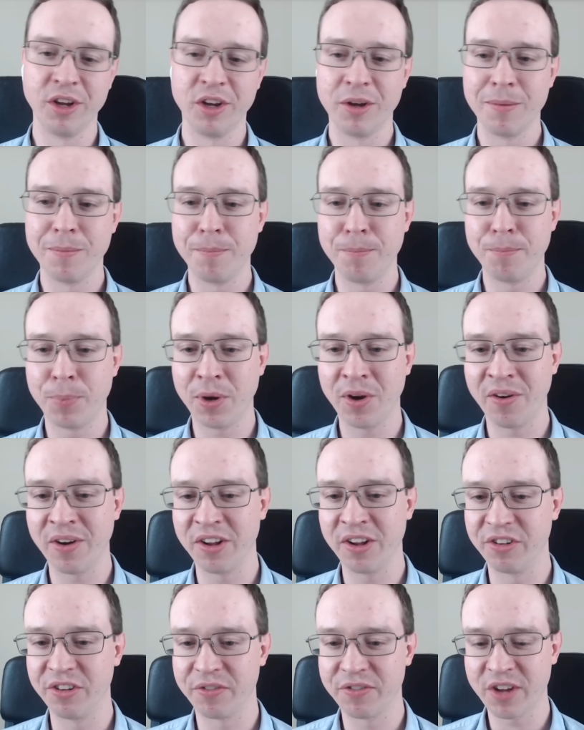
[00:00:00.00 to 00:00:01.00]
periods
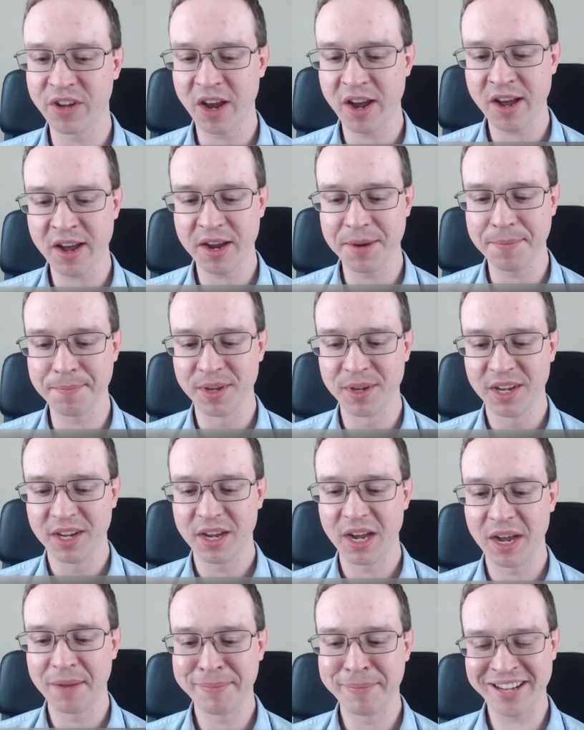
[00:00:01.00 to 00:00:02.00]
of time.
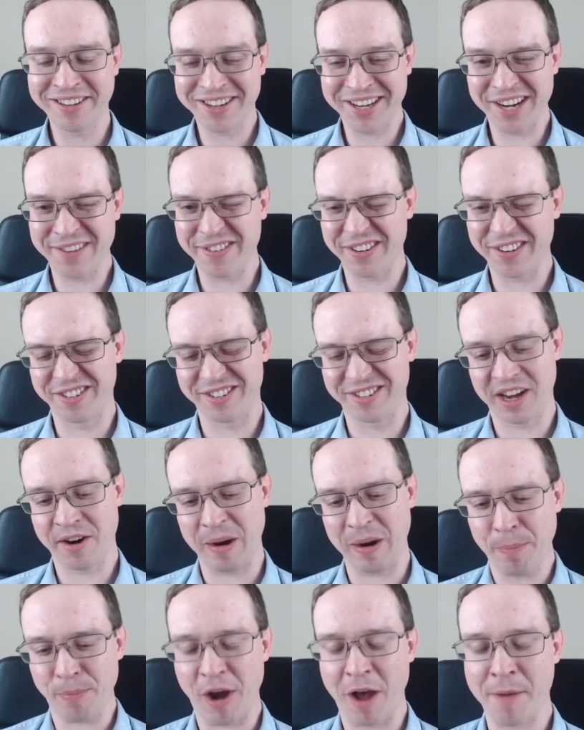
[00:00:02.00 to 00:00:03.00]
But that's kind of a scary
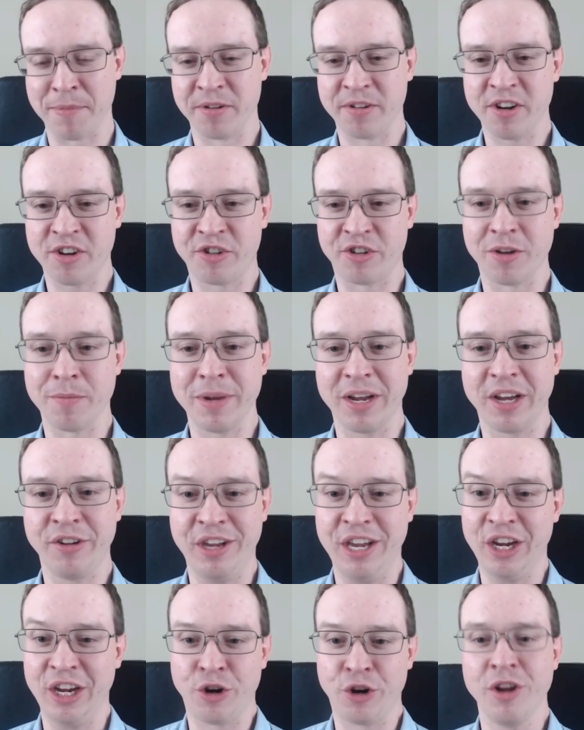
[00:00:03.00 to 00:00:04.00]
proposition because
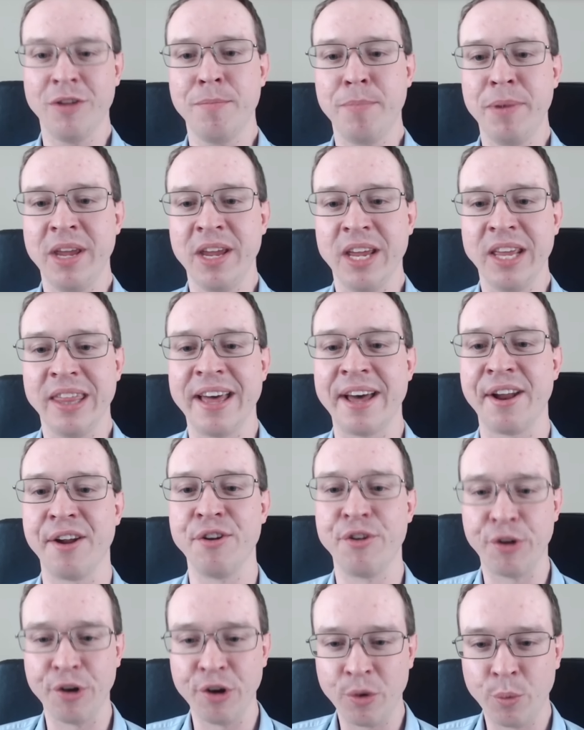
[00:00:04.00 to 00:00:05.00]
it could be that
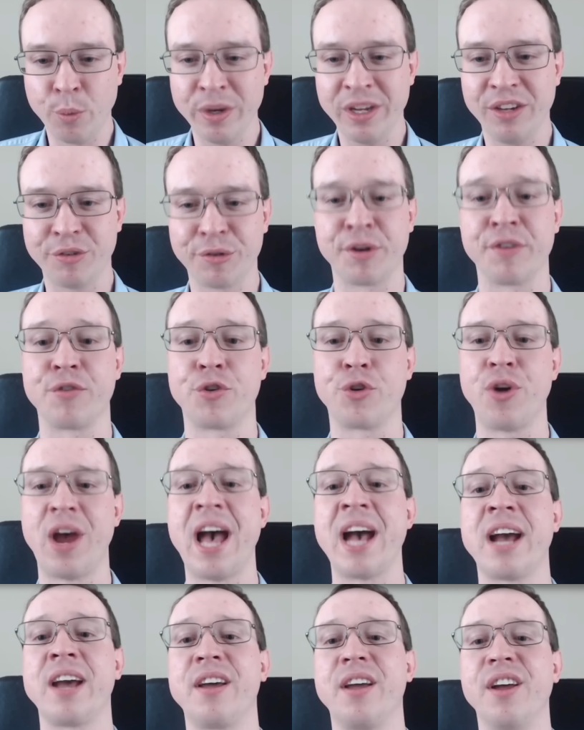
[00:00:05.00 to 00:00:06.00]
until we sort of crack
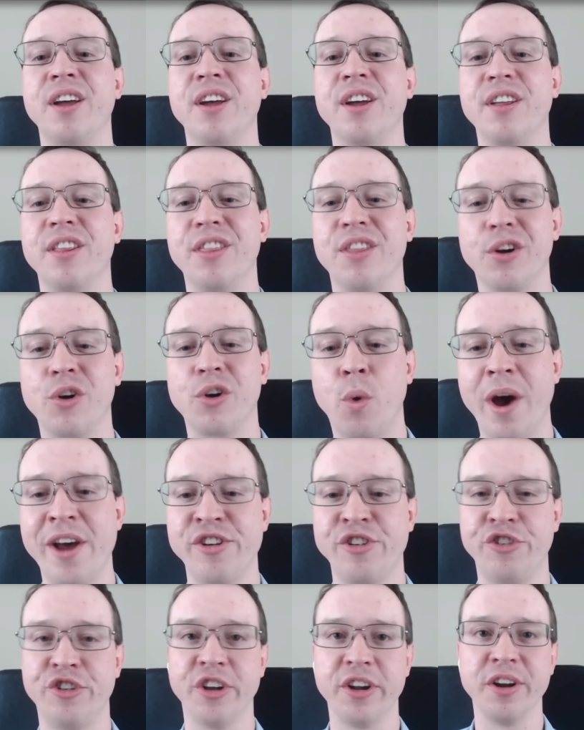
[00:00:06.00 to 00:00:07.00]
the
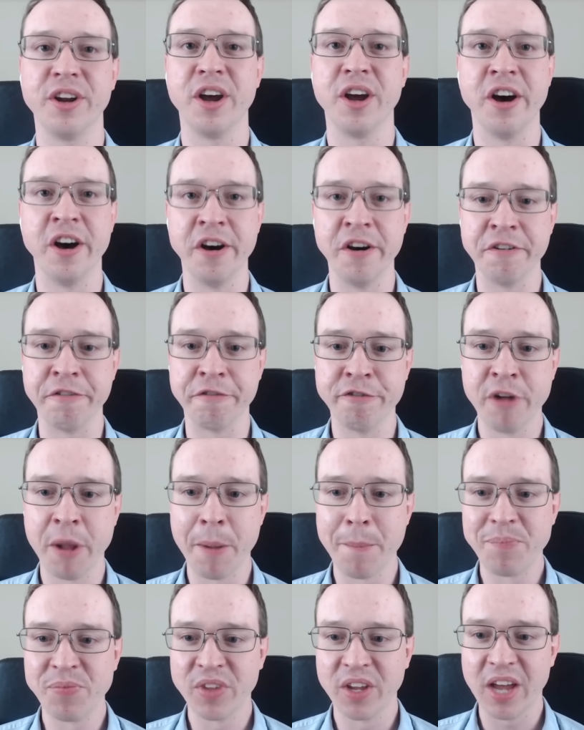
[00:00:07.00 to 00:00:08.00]
question of
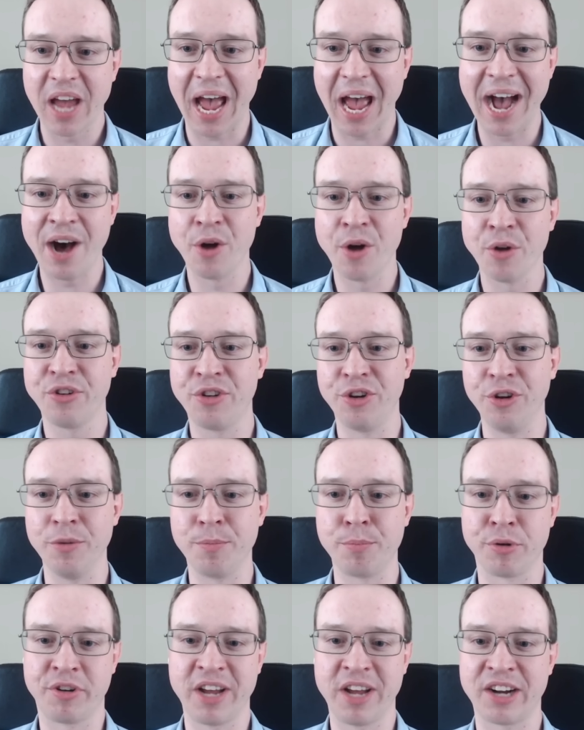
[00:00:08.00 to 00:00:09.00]
how to
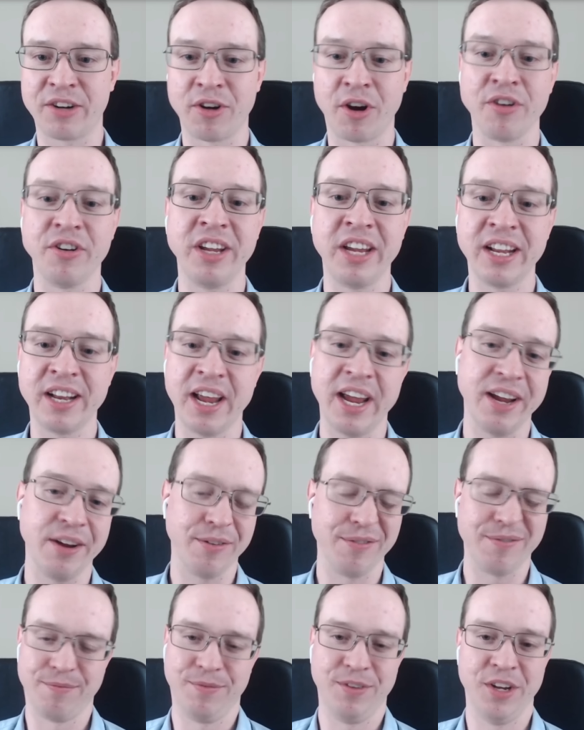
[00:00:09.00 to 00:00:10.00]
protect our DNA,
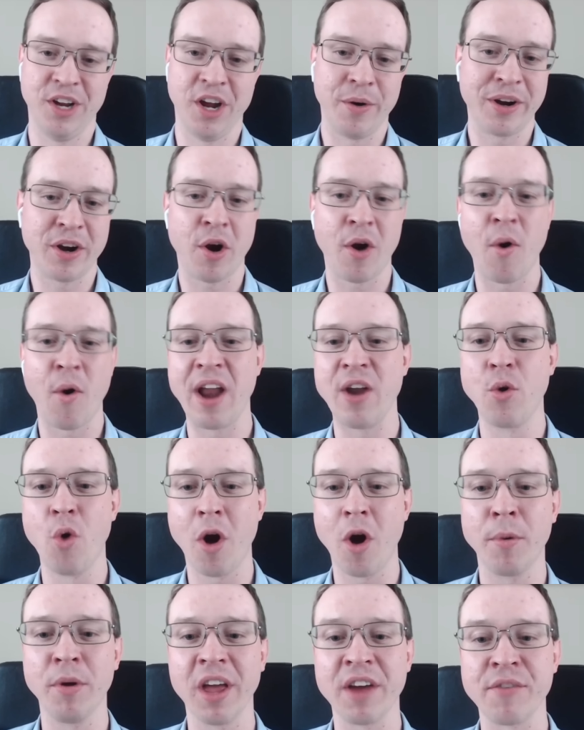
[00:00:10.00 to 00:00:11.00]
in our
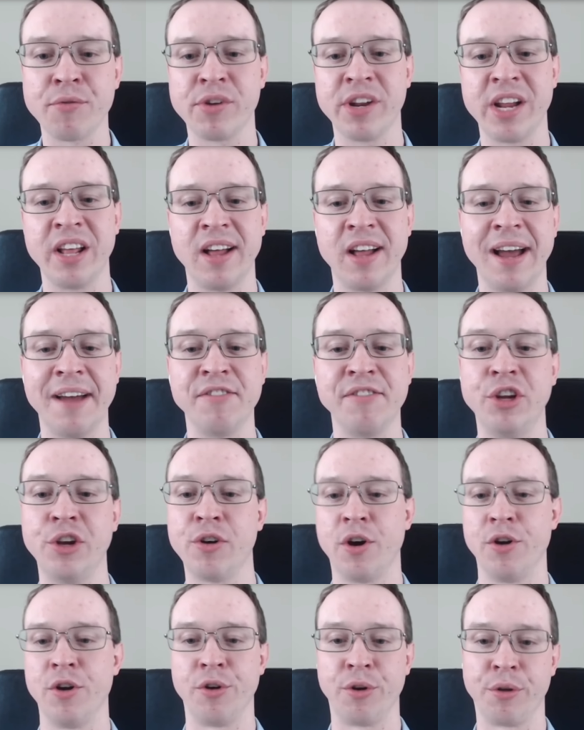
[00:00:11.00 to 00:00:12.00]
normal everyday lives here on
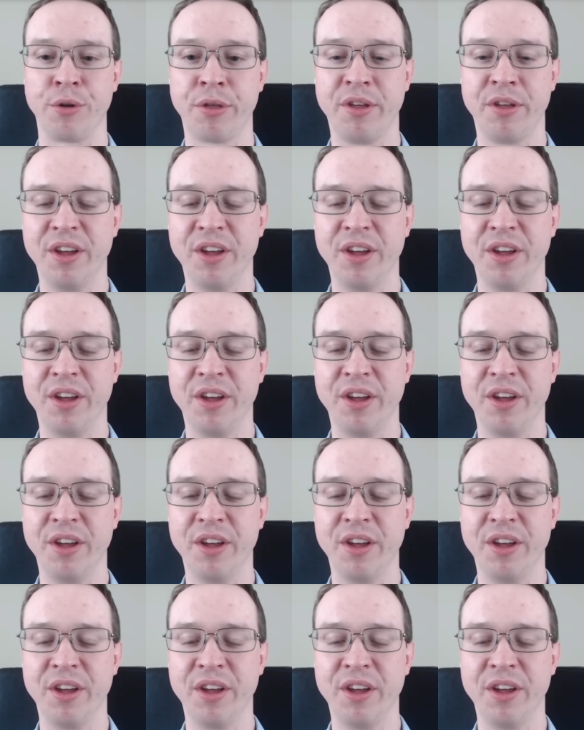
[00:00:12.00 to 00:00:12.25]
Earth,